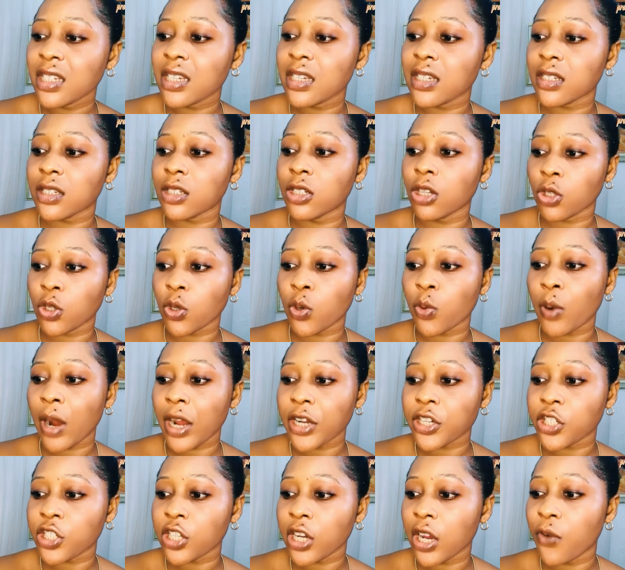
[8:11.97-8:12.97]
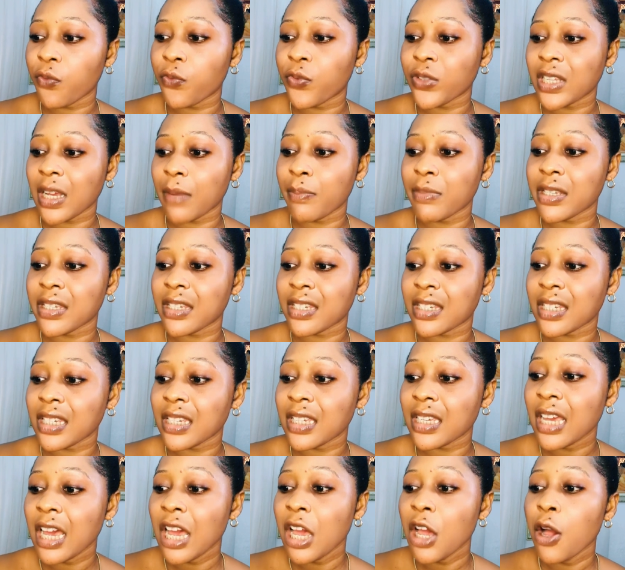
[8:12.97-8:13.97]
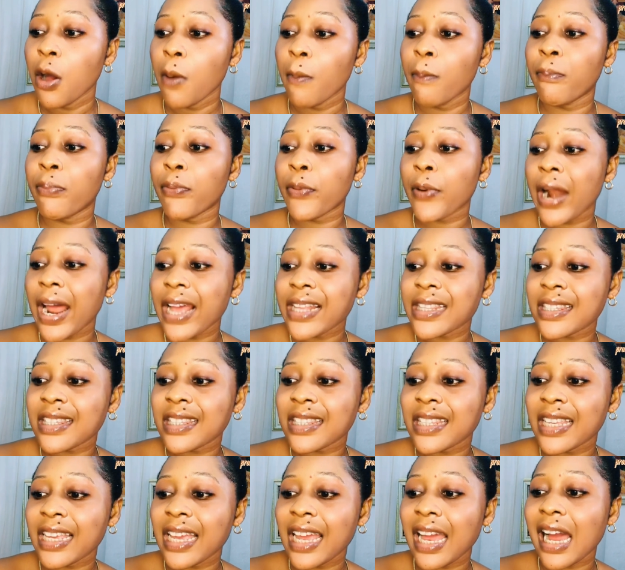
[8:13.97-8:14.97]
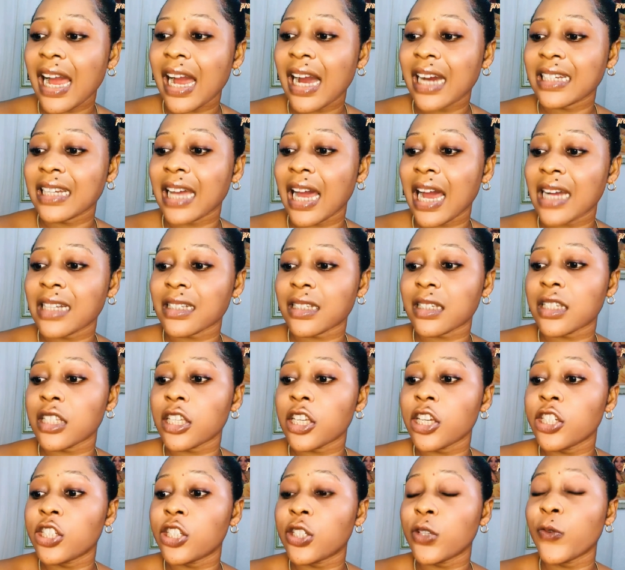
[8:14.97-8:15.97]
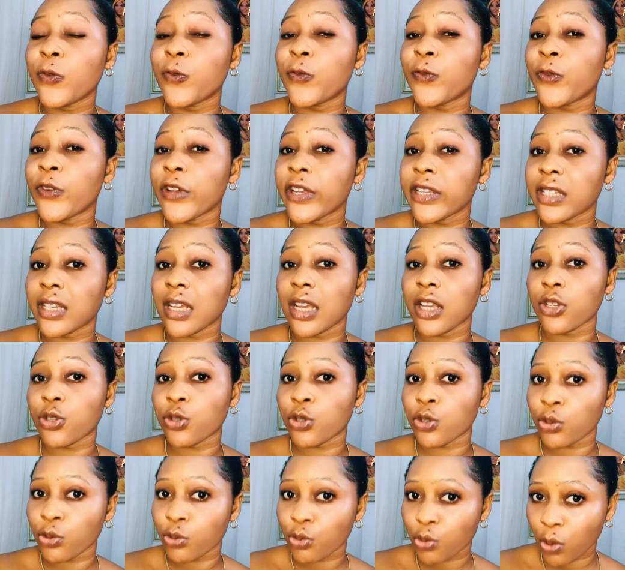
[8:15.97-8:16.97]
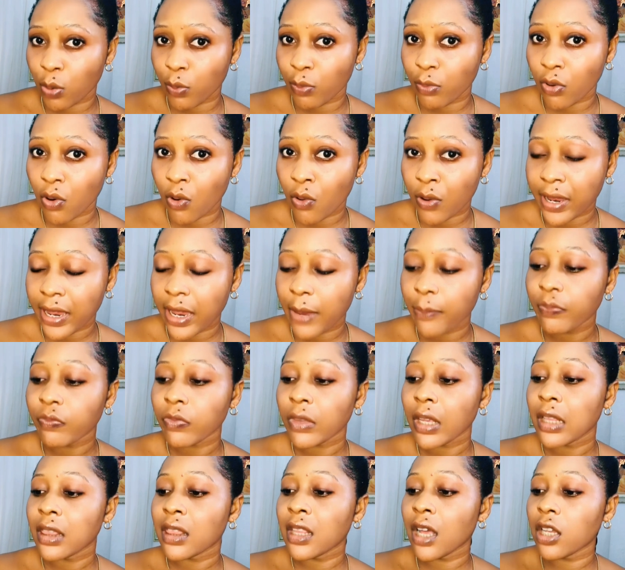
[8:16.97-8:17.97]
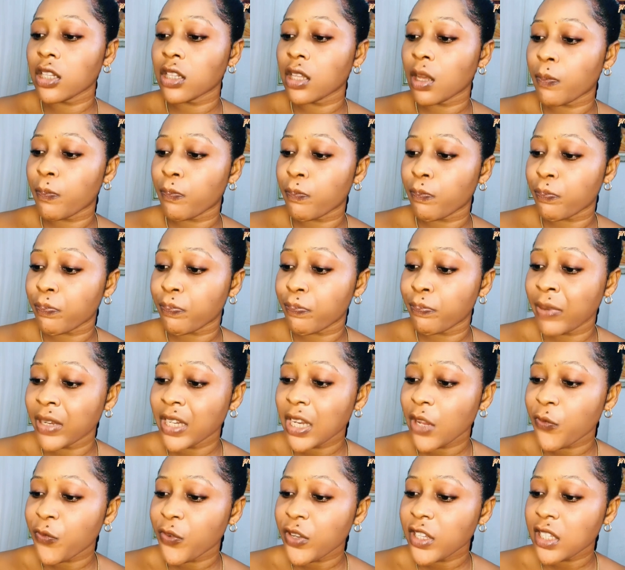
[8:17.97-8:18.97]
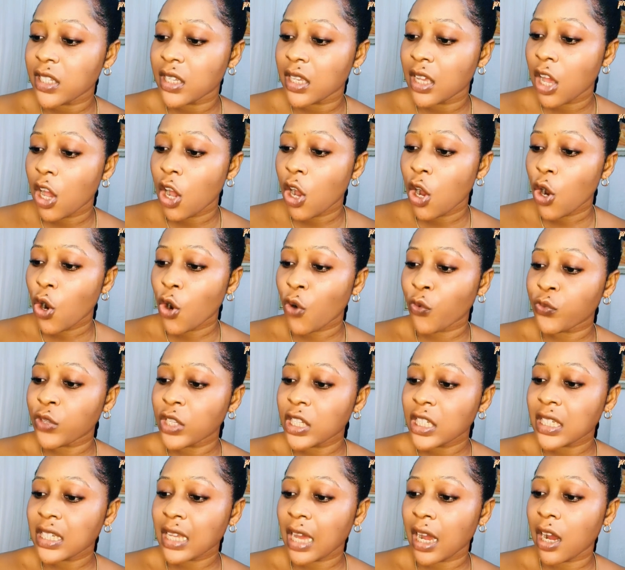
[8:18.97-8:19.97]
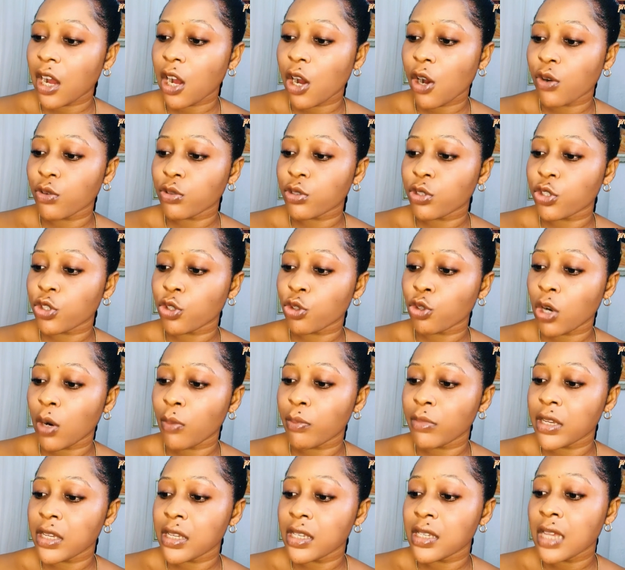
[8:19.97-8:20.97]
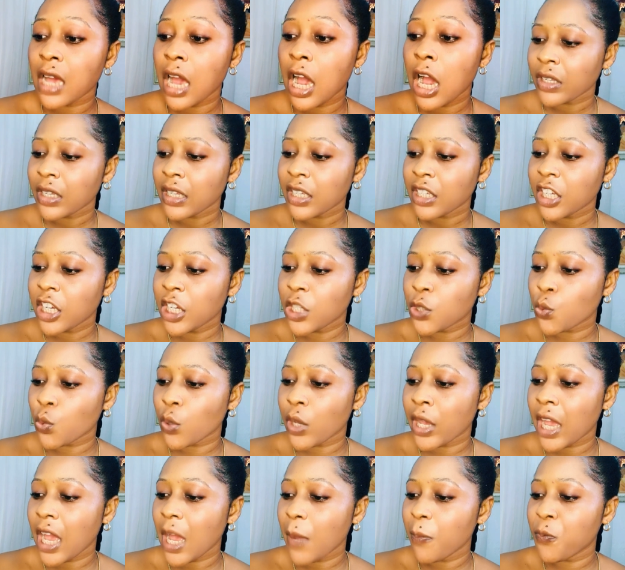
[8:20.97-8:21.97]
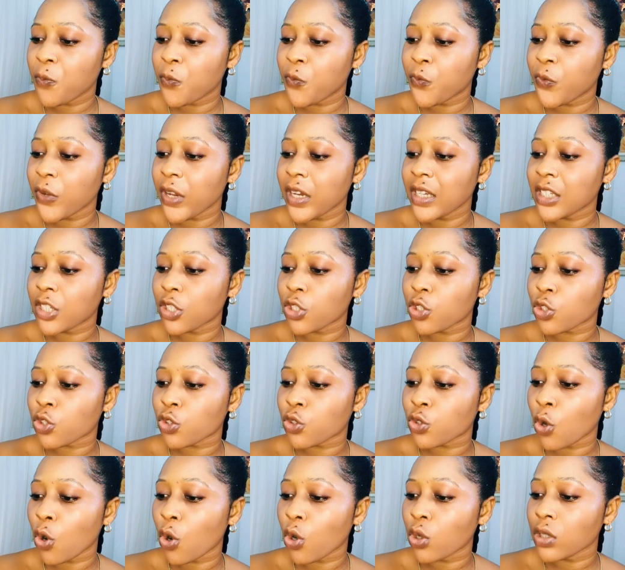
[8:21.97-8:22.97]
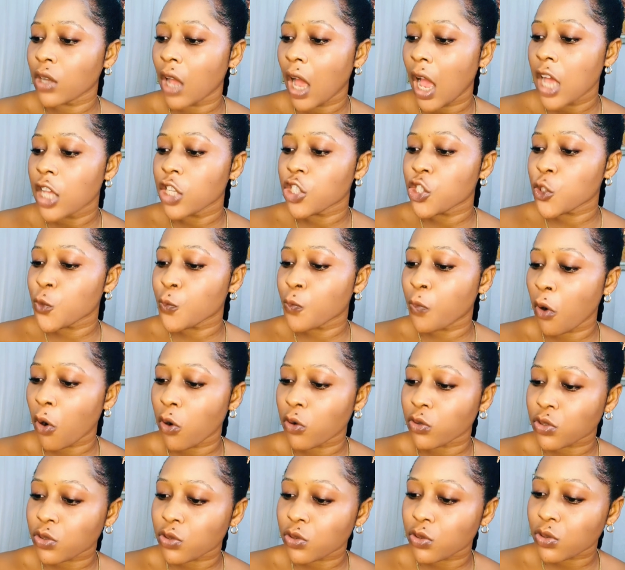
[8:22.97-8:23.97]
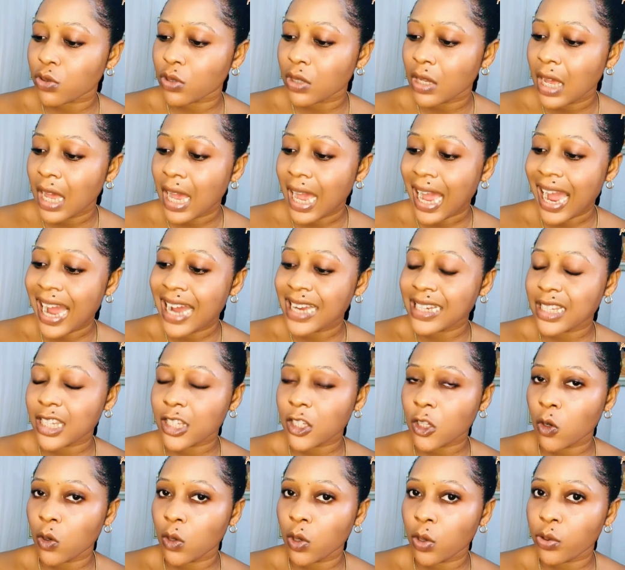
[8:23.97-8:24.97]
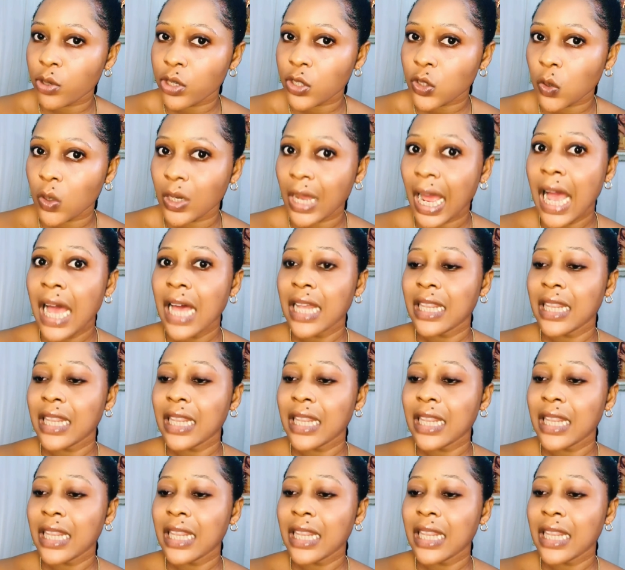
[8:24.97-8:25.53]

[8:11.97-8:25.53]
is Dr. Rachel Vitamin C brightening and anti-aging face serum. Okay, now the benefit of this serum is it will help fade sun spots and discoloration.